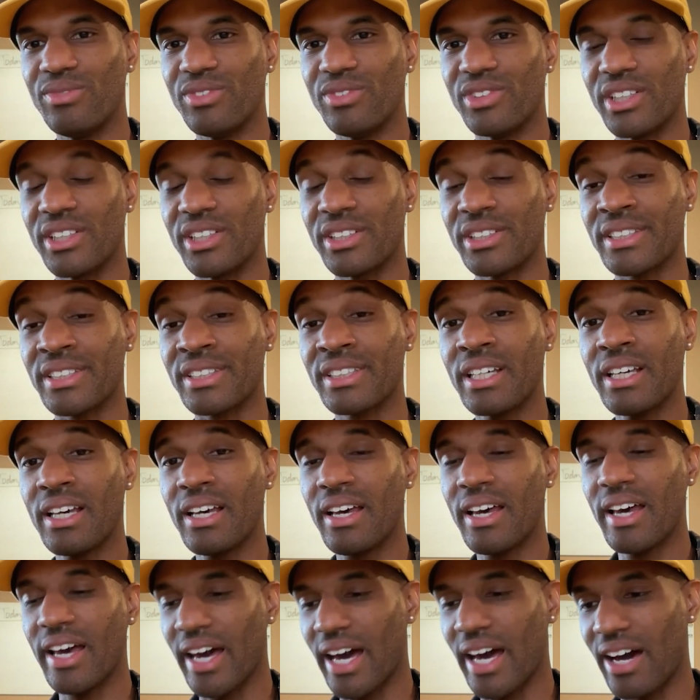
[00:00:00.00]
Just
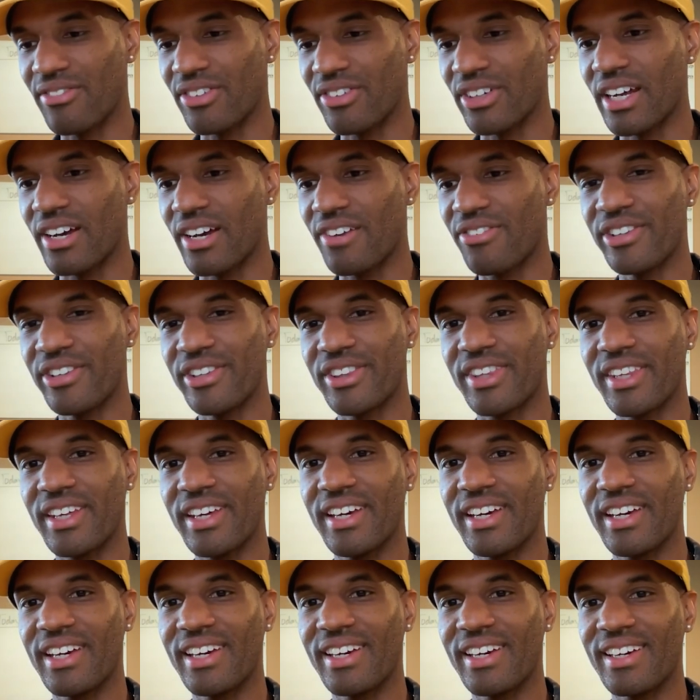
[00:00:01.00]
having
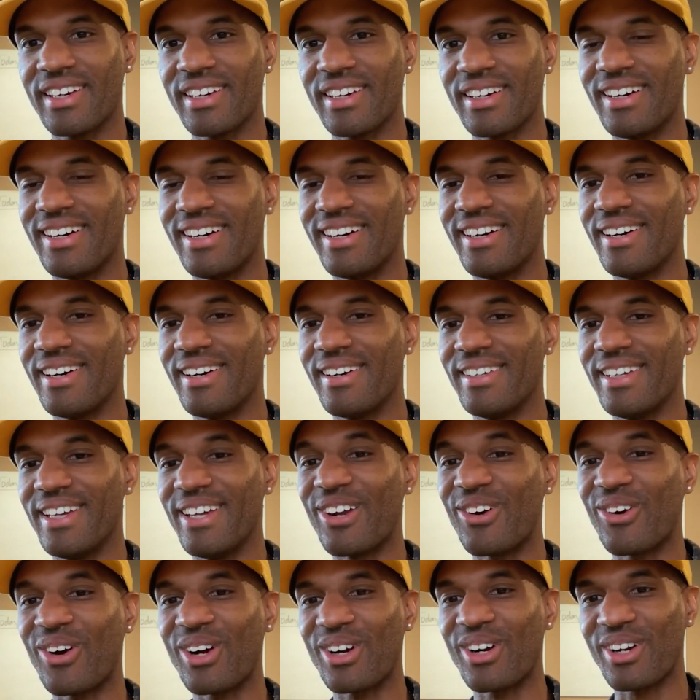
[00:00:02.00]
everything uh,
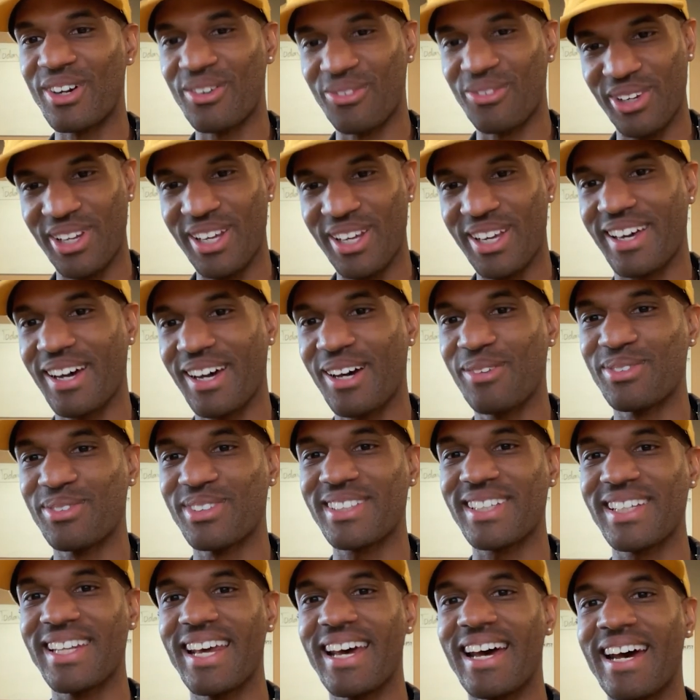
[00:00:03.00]
in order when it
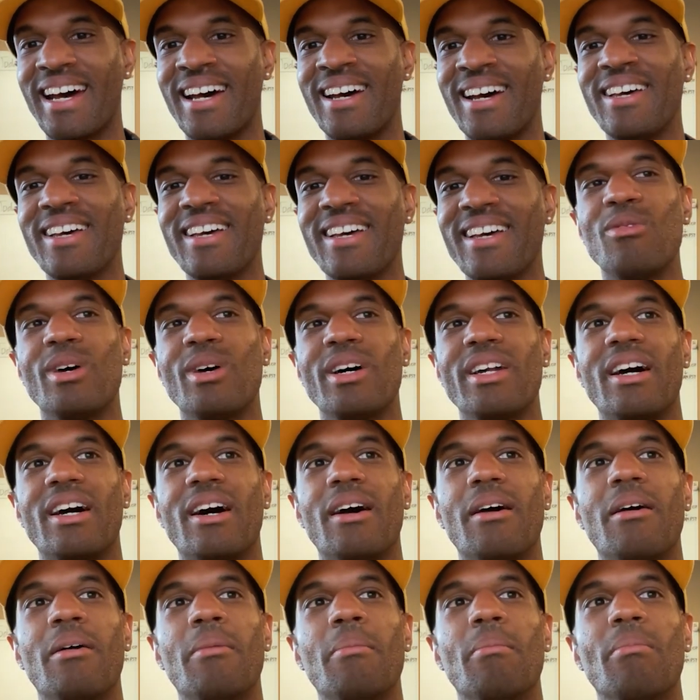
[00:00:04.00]
comes to that. But yeah.
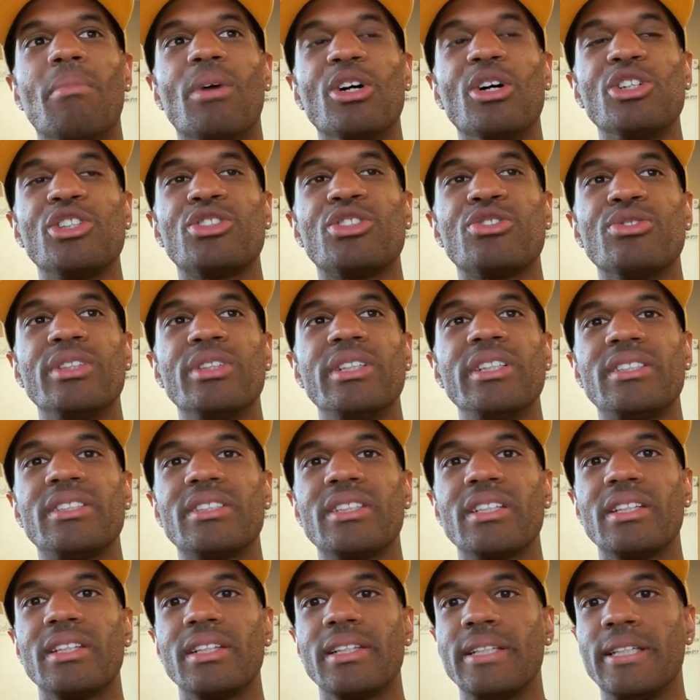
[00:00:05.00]
uh, most
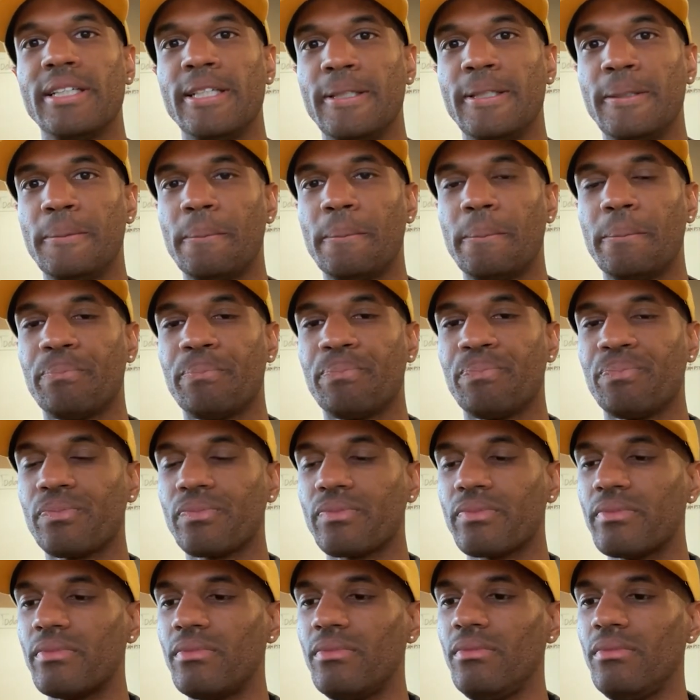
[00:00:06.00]
recently,
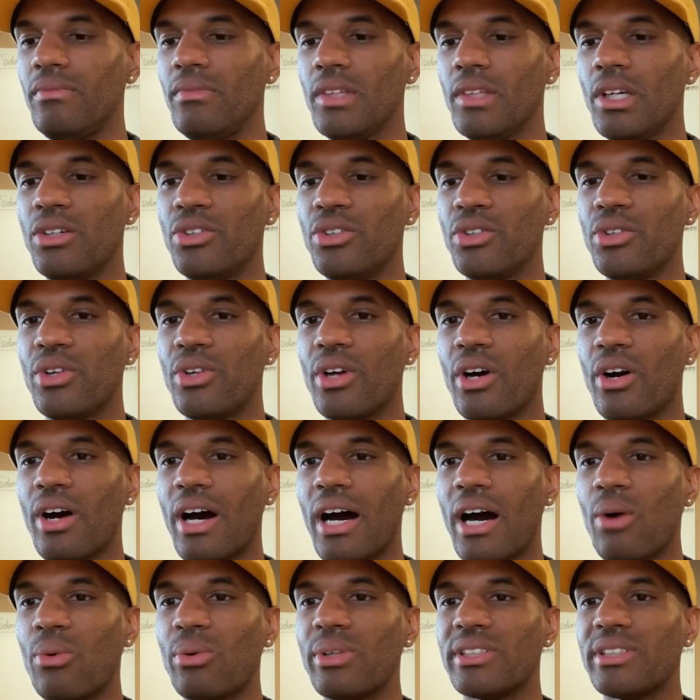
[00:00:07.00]
you know,
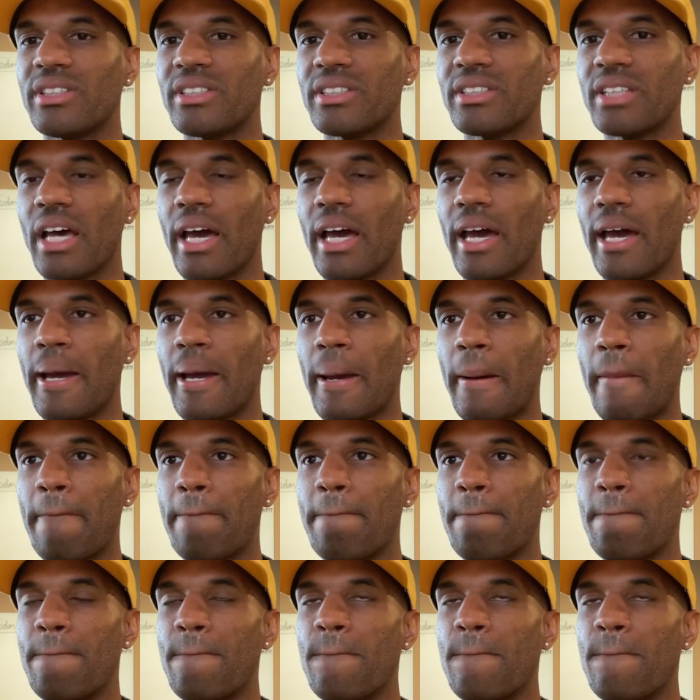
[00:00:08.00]
I would say